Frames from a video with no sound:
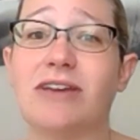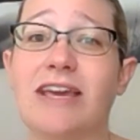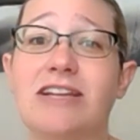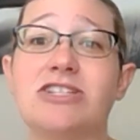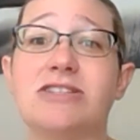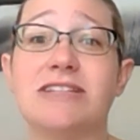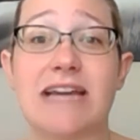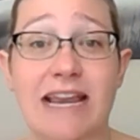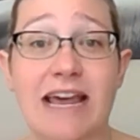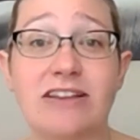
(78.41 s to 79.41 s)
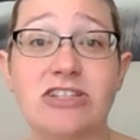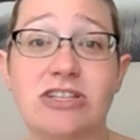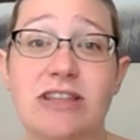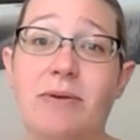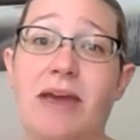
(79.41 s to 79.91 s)
age and the
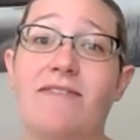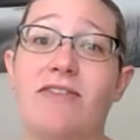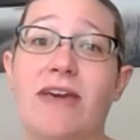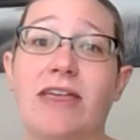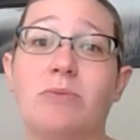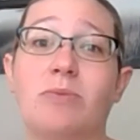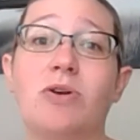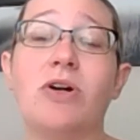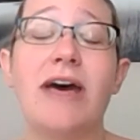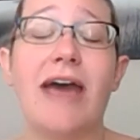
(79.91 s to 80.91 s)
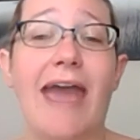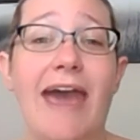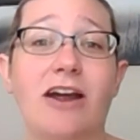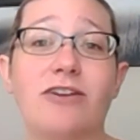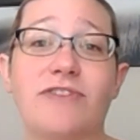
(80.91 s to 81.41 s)
technology that we have available
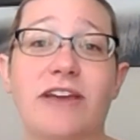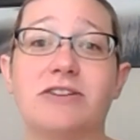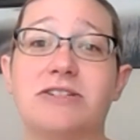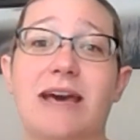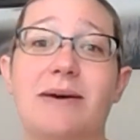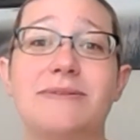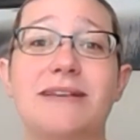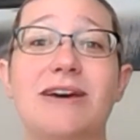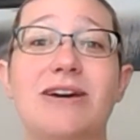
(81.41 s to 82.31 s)
at our fingertips.